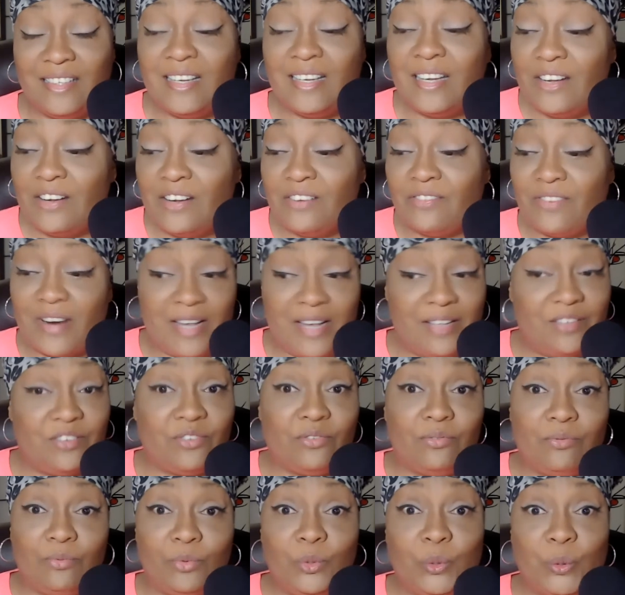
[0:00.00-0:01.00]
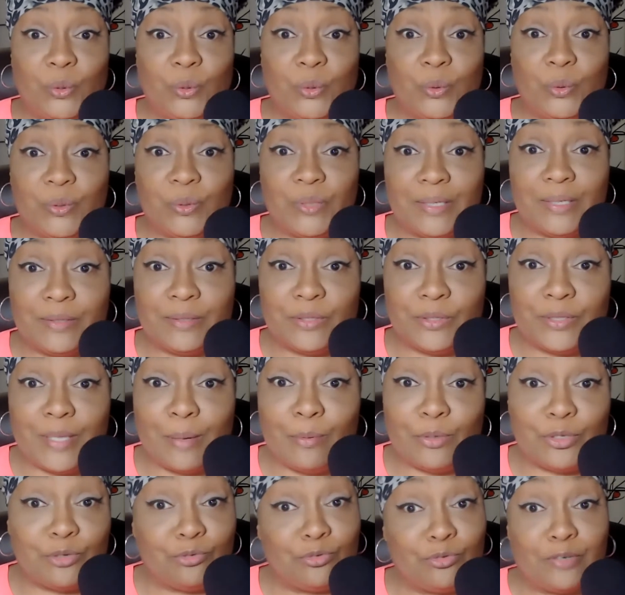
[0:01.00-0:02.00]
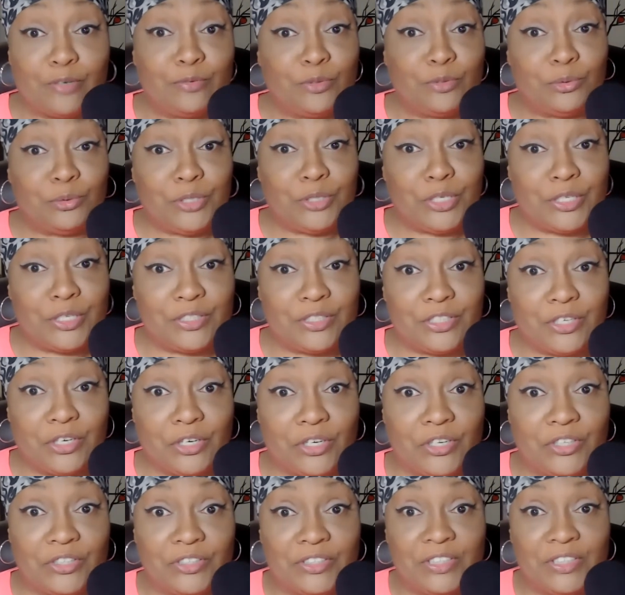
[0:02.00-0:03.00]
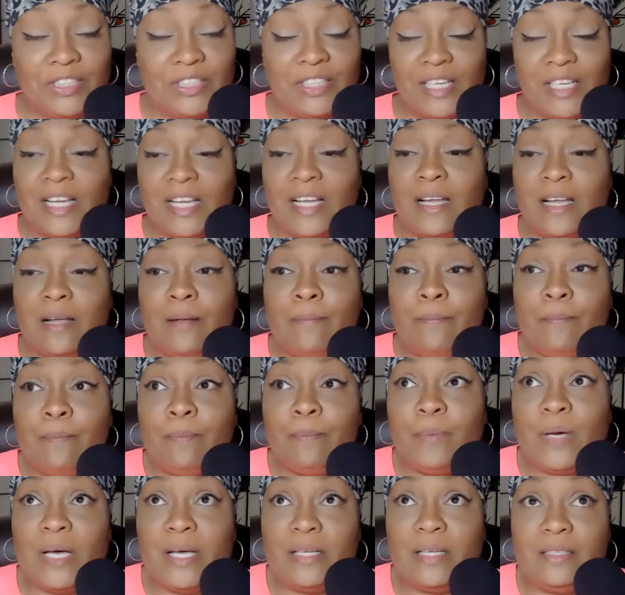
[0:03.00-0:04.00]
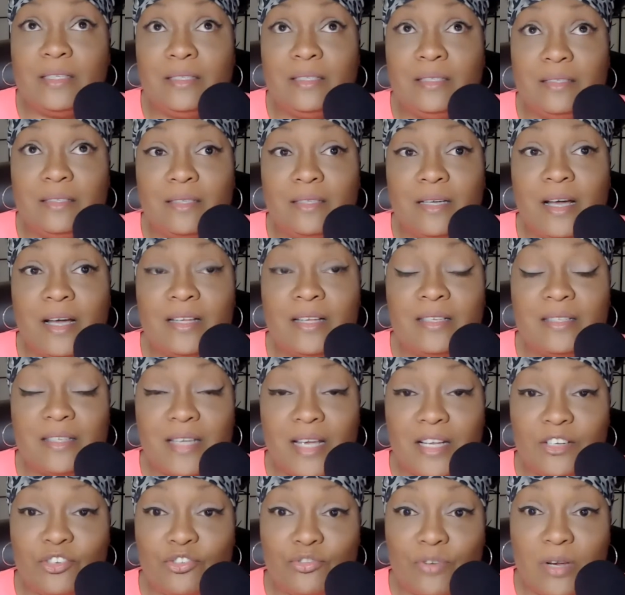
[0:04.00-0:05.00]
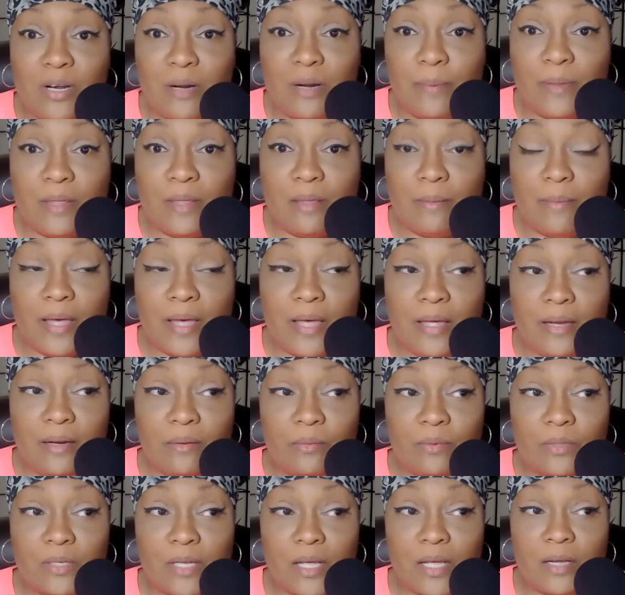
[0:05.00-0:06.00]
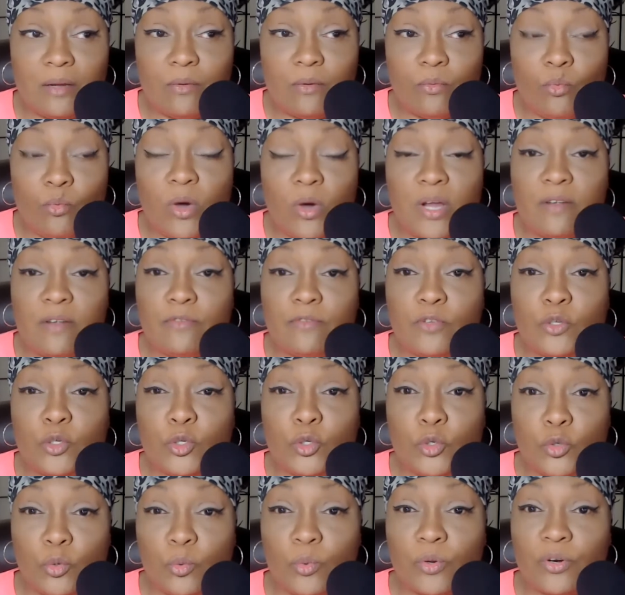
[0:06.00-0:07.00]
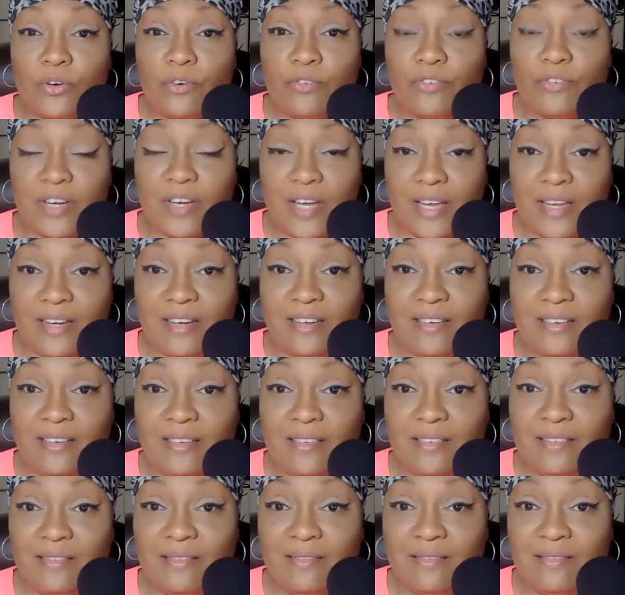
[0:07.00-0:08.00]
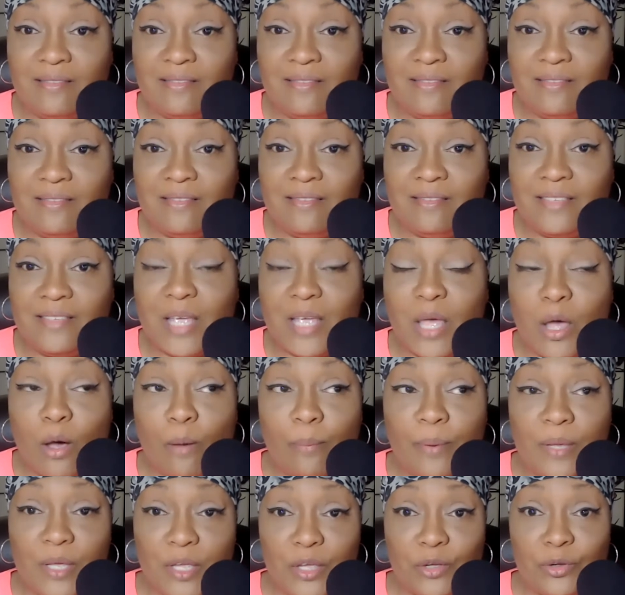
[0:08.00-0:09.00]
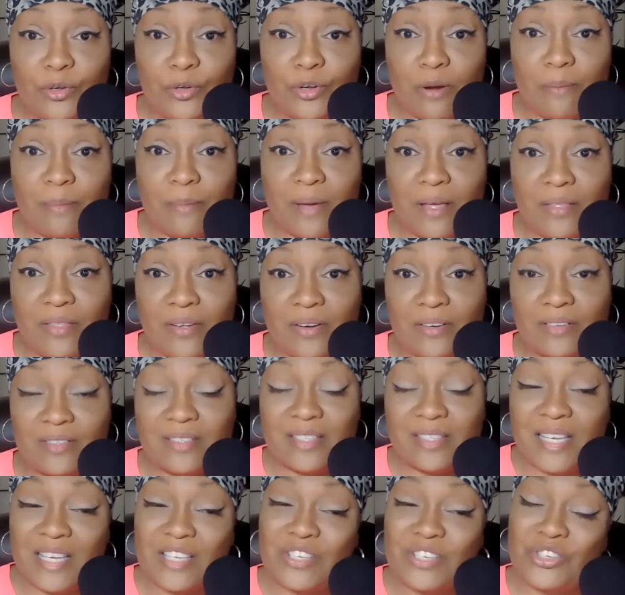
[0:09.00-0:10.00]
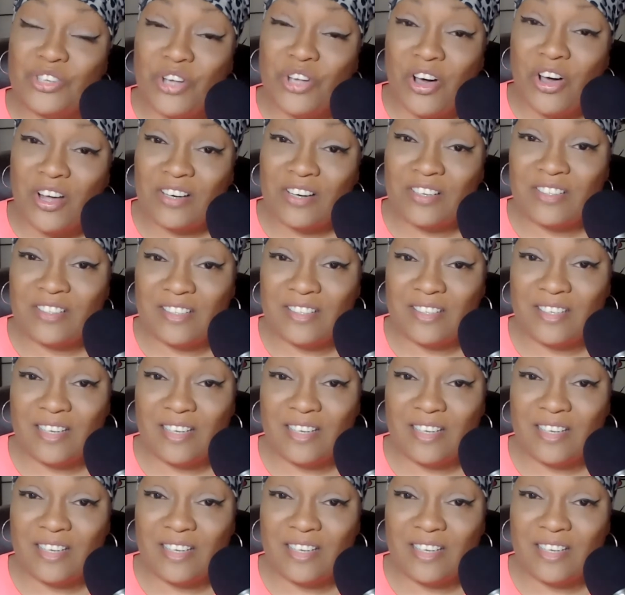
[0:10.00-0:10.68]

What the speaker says: right? So that was a rough 2 years, girl. But I sat straight up in the bed, and it was like, what if you were created to help heal your mother? See, as daughters,